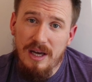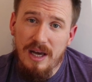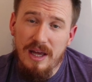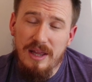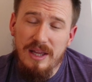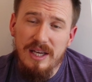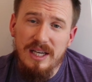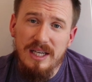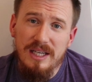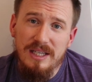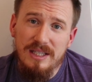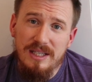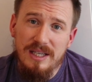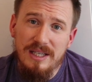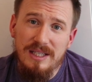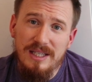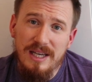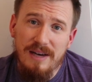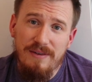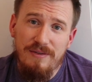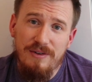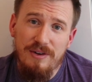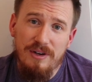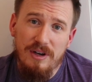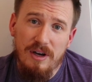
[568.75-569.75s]
I think it's a
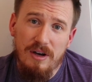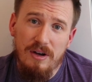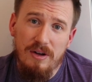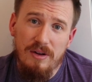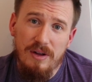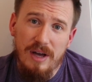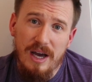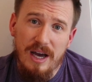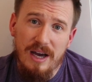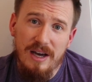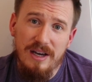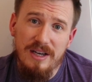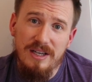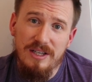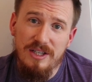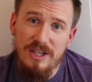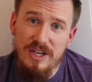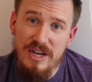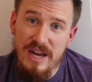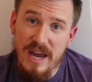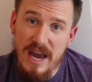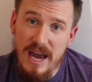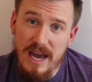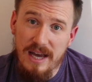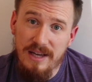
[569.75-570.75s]
definite wholehearted
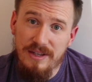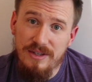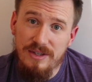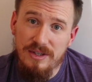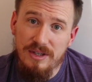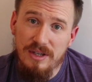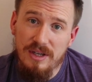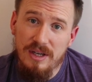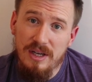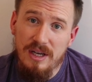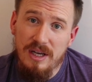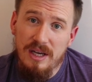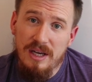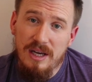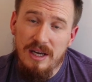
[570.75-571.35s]
yes.